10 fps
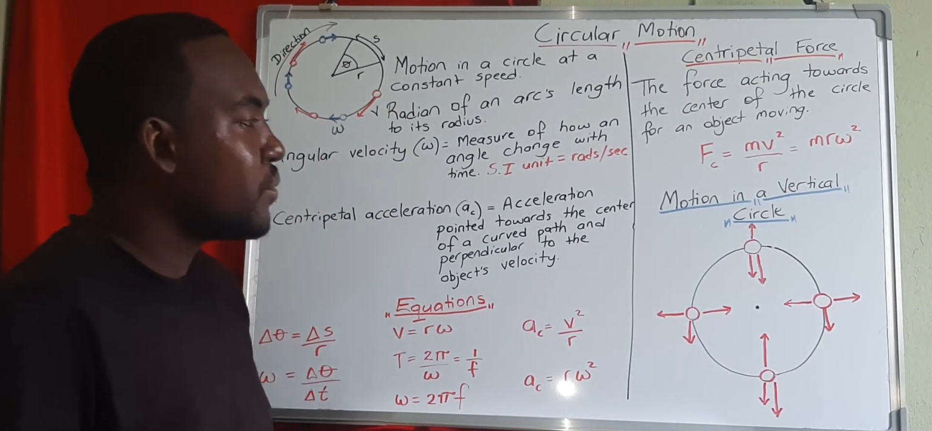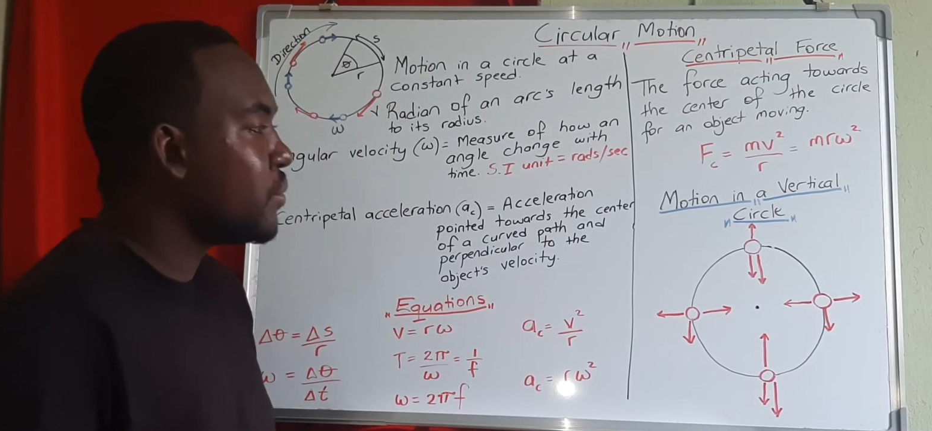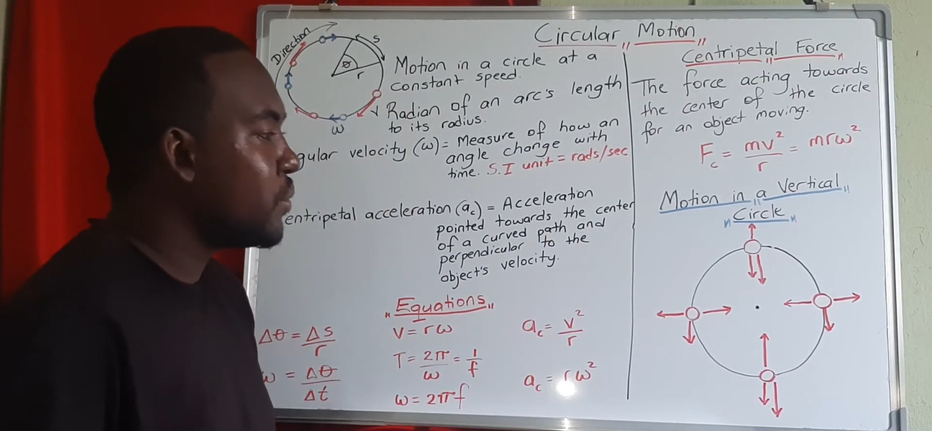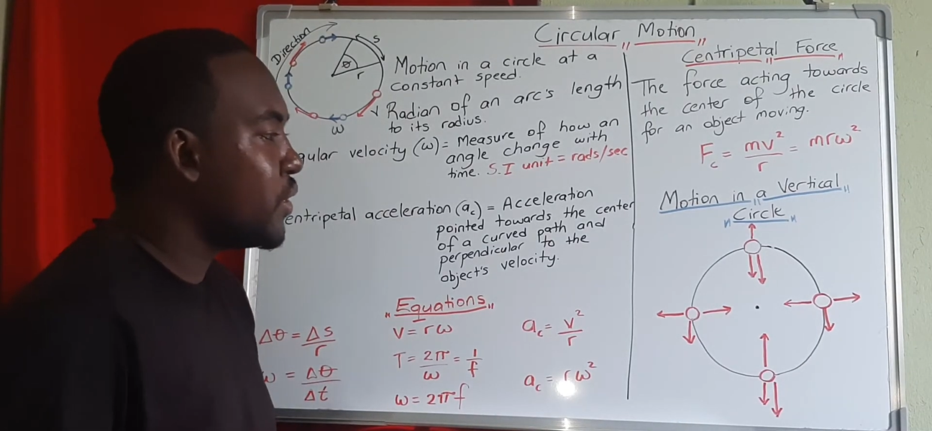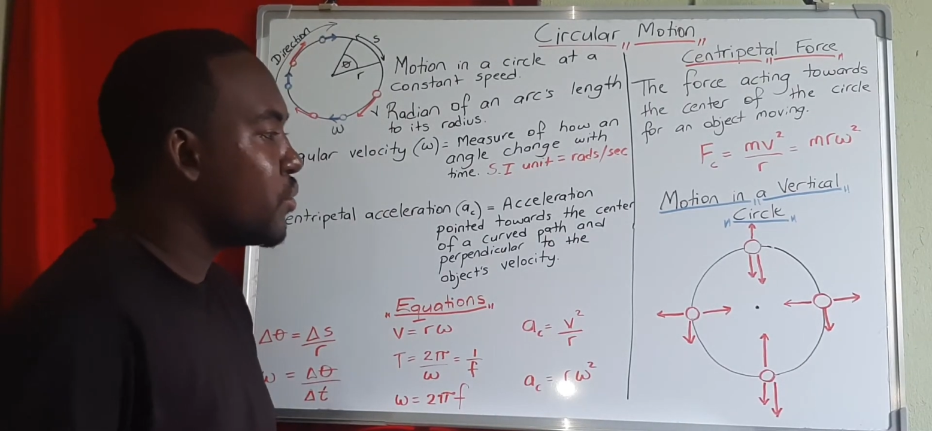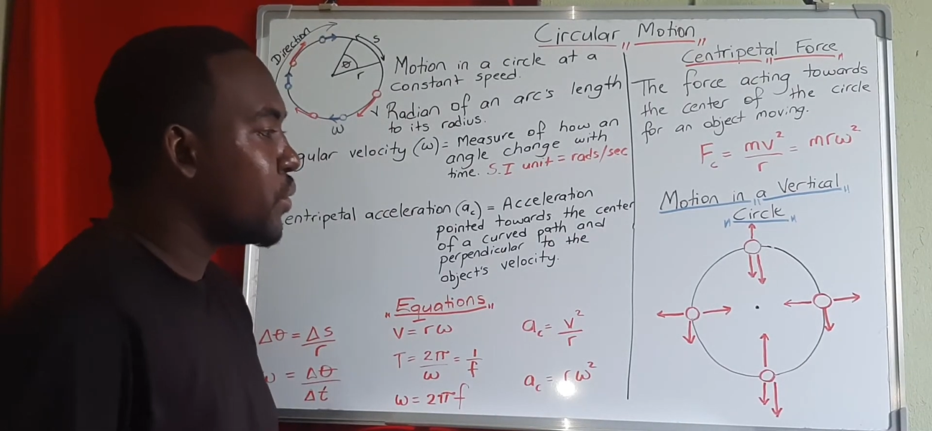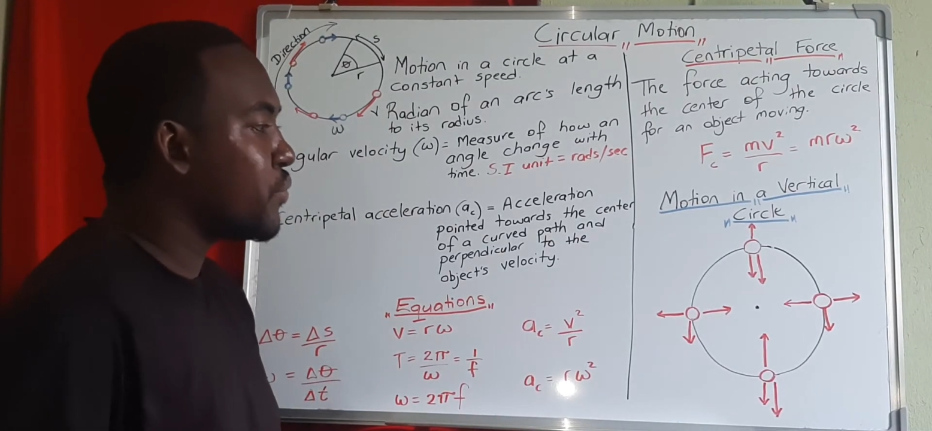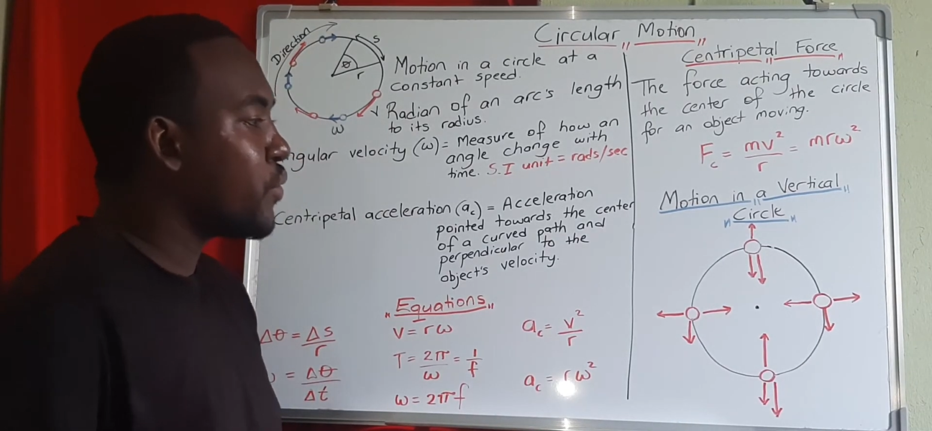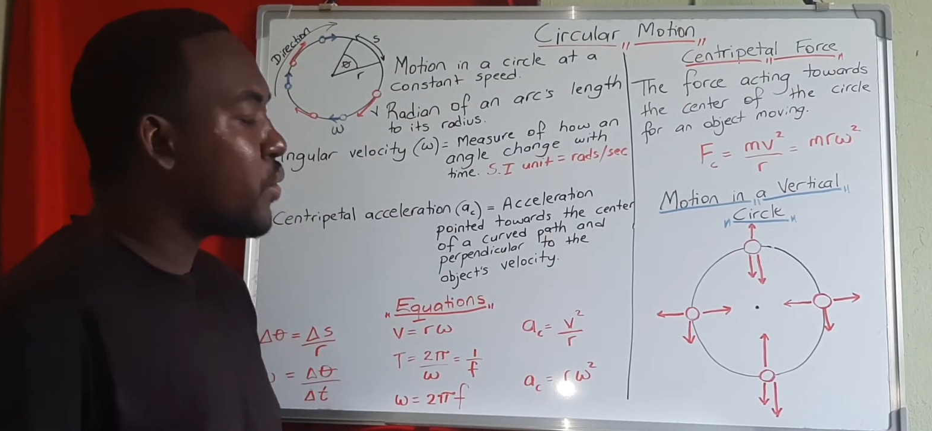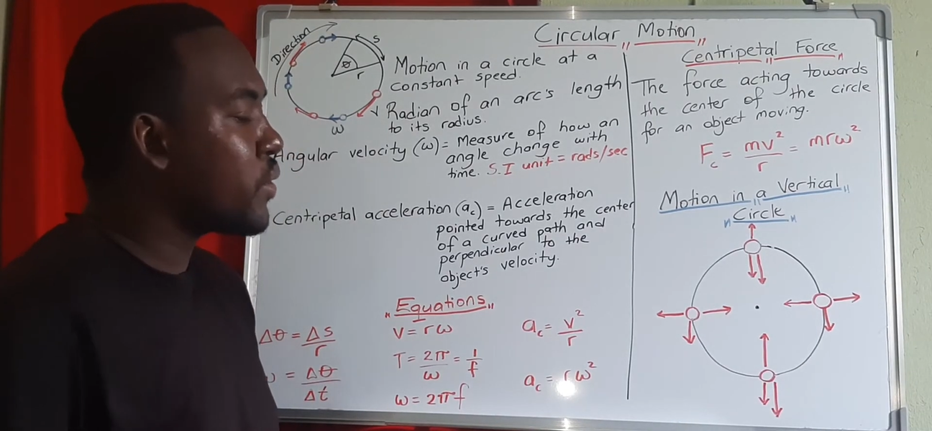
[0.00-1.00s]
which we'll
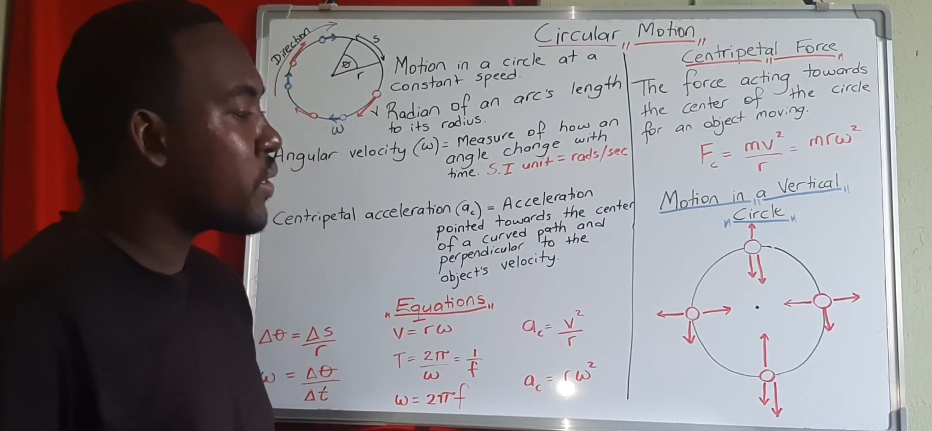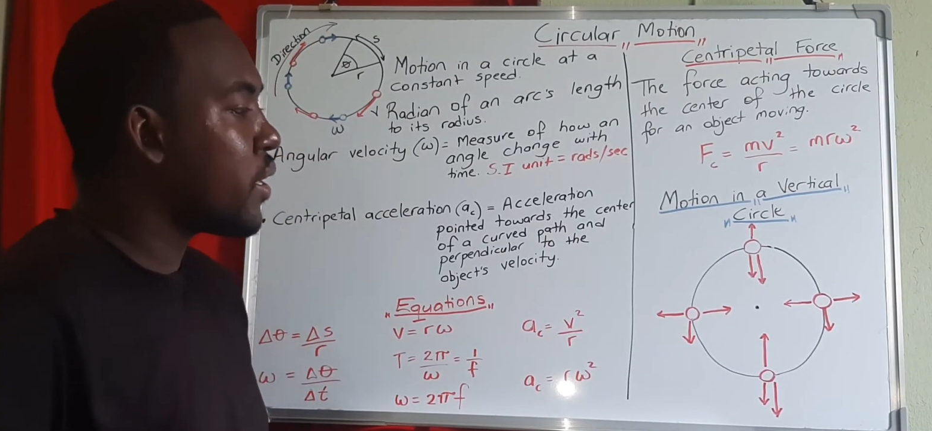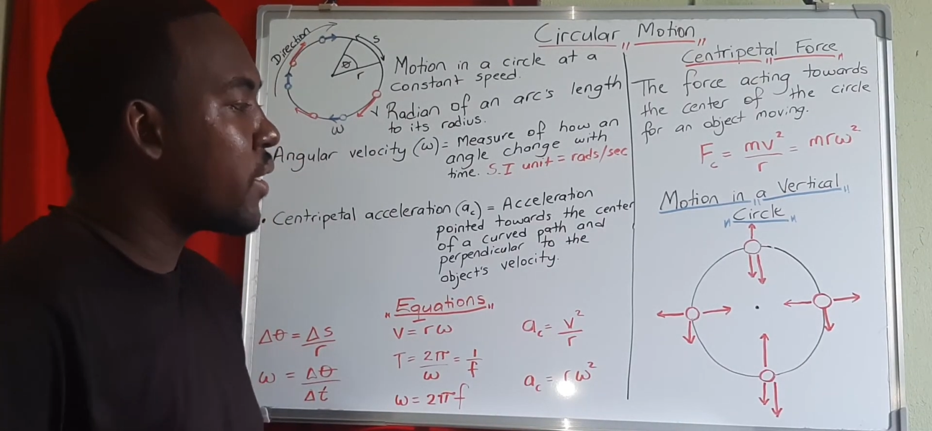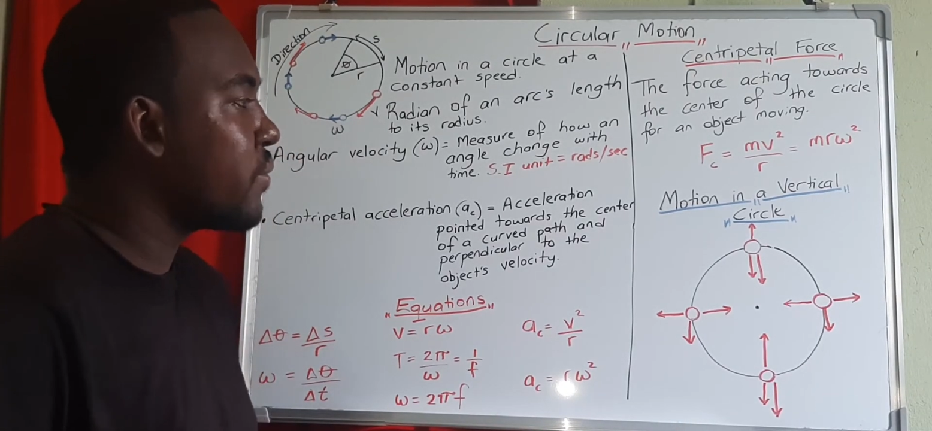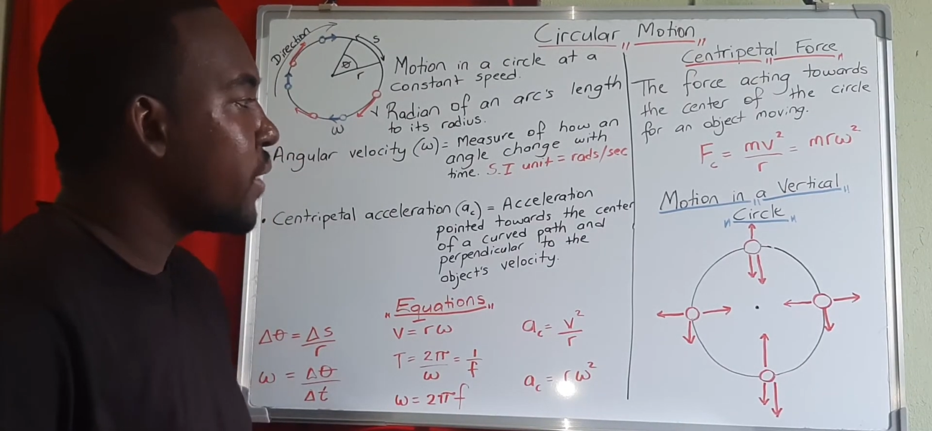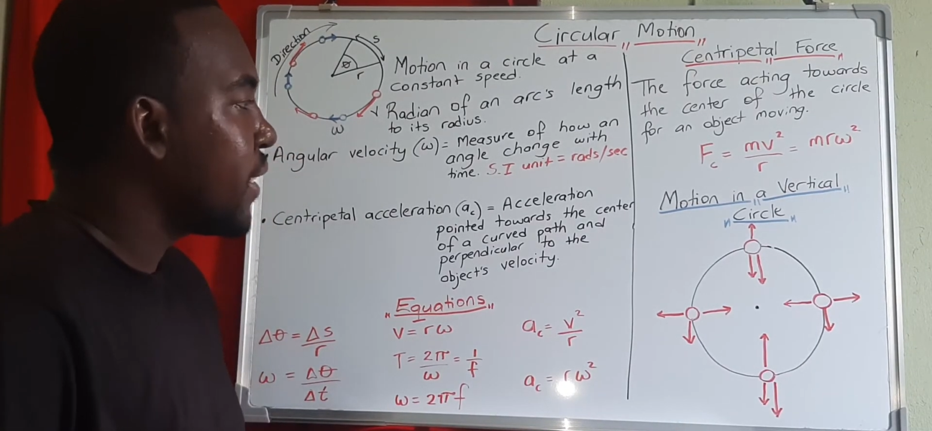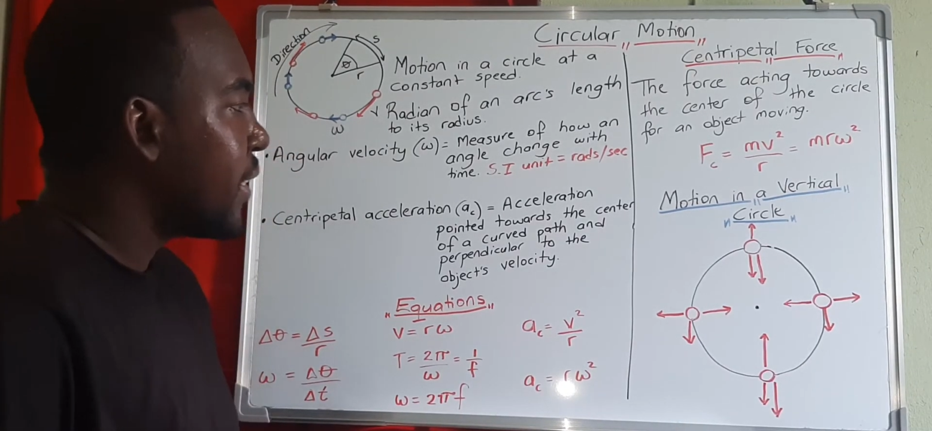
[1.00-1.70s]
focus on,